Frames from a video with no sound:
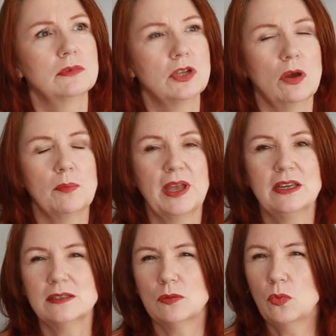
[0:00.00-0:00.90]
top, and
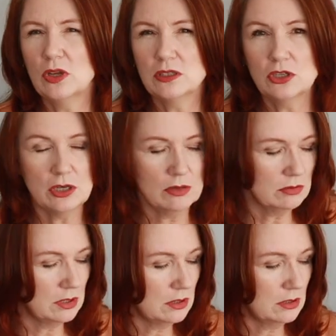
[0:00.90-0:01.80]
it's a one
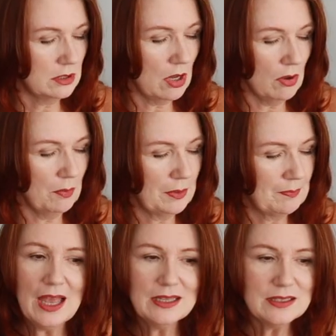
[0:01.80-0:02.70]
shouldered top,
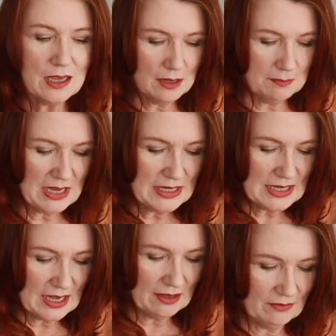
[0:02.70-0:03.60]
and I made
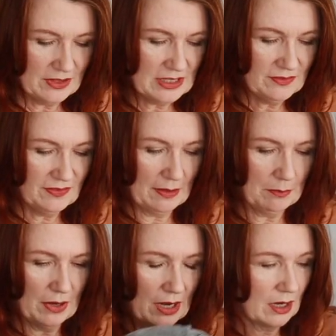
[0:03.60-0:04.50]
it of this
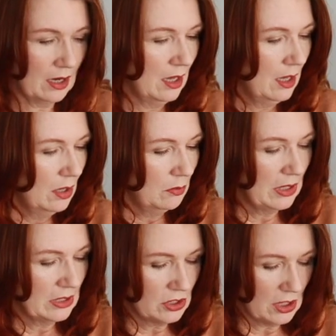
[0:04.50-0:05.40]
fabric,
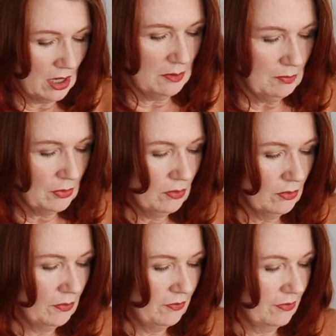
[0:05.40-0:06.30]
which
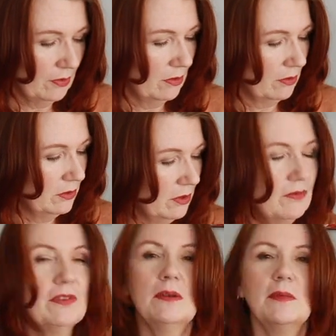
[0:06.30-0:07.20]
bought for
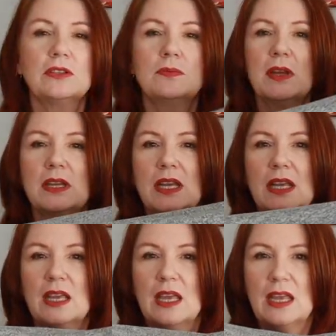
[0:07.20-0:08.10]
not very much
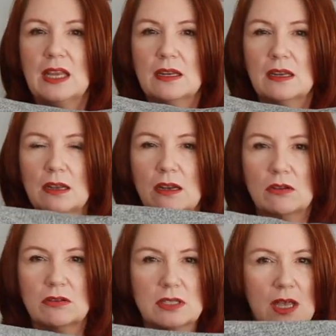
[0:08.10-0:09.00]
money in
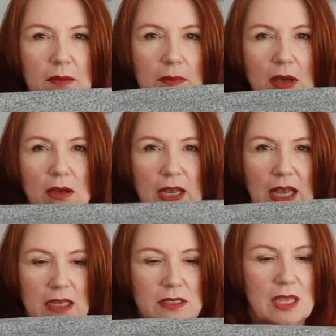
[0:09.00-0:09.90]
Longsight
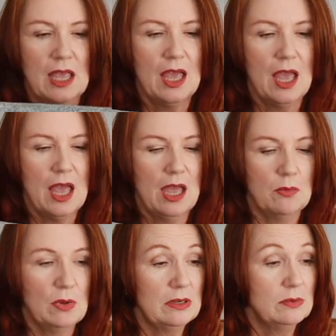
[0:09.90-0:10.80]
Market
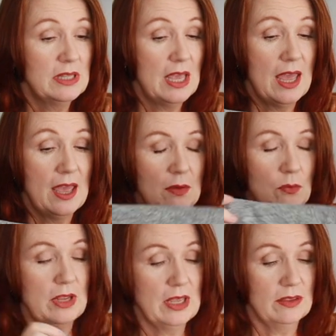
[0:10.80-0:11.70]
when I was there
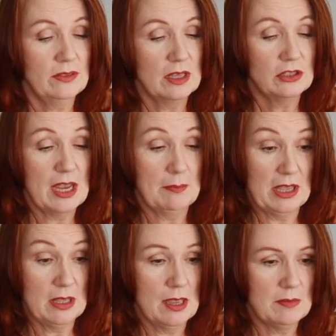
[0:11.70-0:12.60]
with
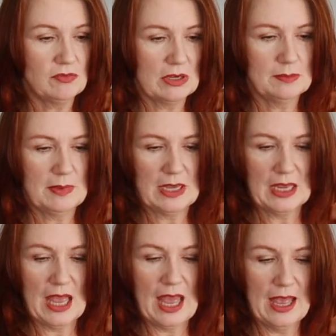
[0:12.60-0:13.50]
Gemma, Hammy
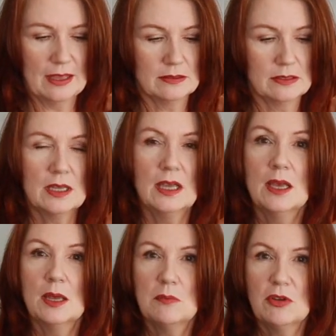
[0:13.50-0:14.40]
Dressmaker, and
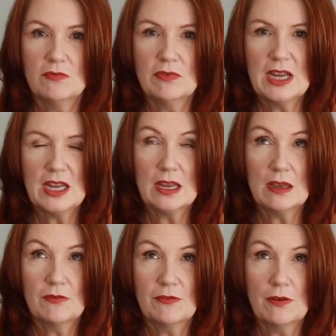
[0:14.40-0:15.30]

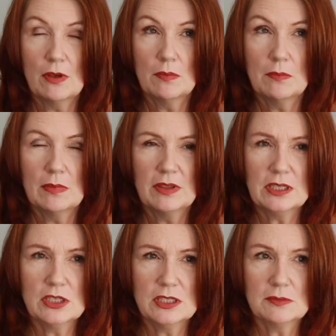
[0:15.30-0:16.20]
Marie from, I
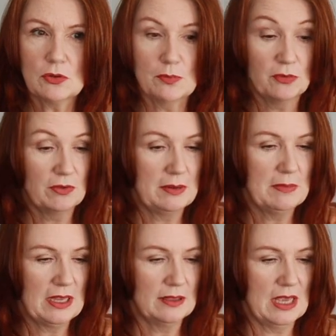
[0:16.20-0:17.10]
think she's called Marie
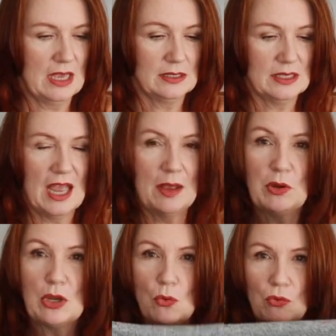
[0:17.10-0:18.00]
Made This, and
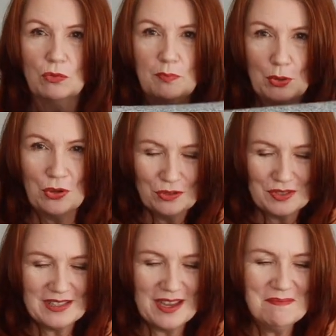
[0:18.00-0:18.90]
we all
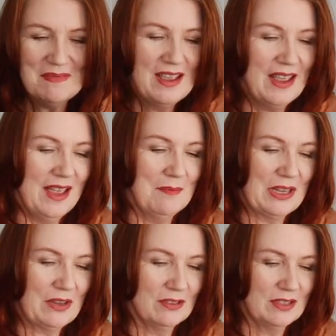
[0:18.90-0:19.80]
bought some
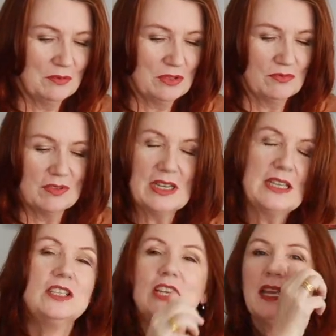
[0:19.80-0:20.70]
because it was
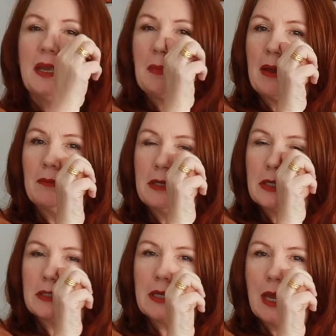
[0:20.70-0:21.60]
really cheap, and we
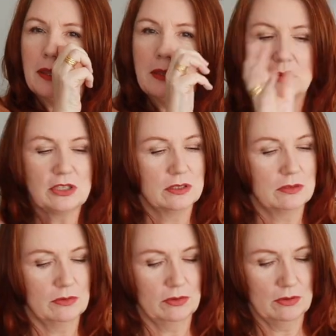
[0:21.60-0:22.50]
just
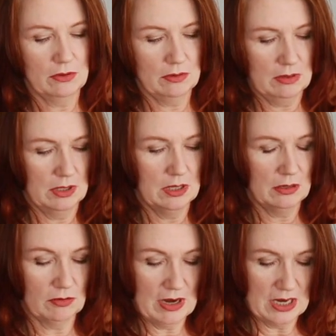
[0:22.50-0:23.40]
all thought, oh, you
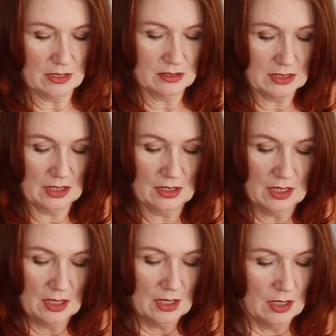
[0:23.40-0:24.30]
know, great, it's a
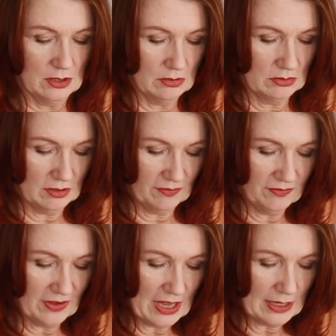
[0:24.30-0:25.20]
sort of
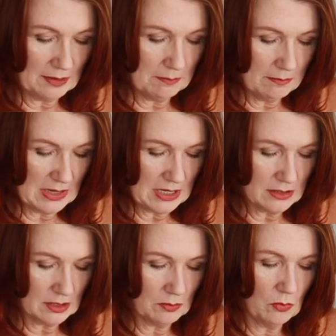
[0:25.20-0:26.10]
fairly
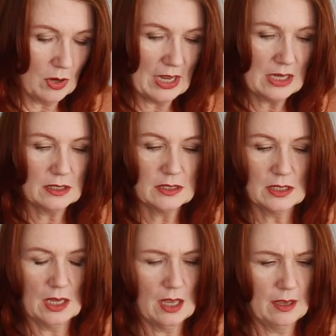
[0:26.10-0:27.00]
medium weight
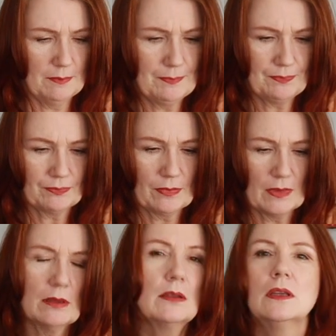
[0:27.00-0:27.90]

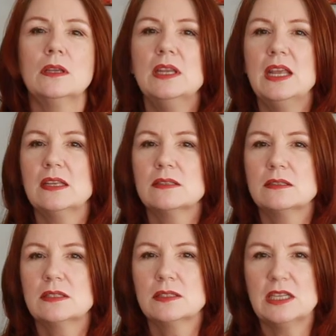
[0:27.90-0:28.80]
knit
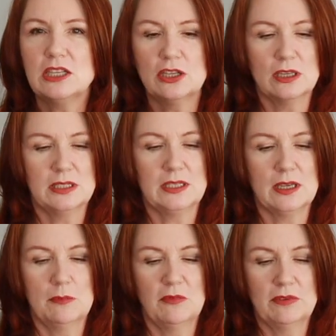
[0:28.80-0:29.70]
t-shirty
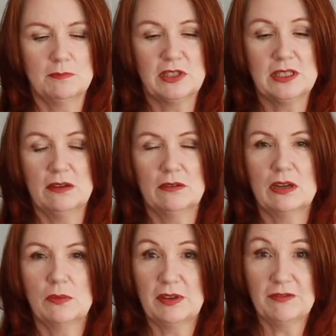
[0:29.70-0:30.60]
type material,
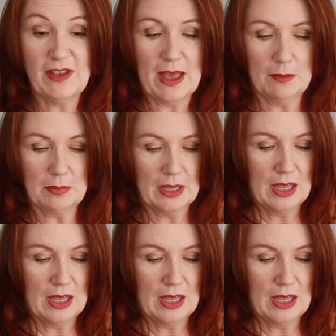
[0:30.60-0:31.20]
it'll be fab.